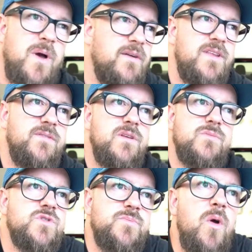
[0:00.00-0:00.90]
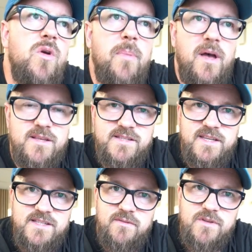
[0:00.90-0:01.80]
I haven't even spoke about the
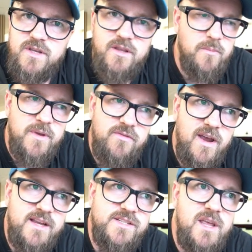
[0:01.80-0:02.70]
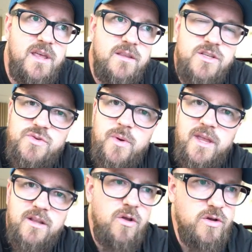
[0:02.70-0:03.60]
C7s, the mid-range. The
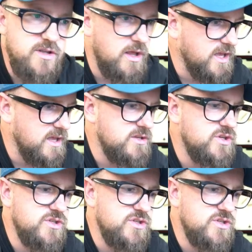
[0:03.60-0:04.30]
tweeter looks like a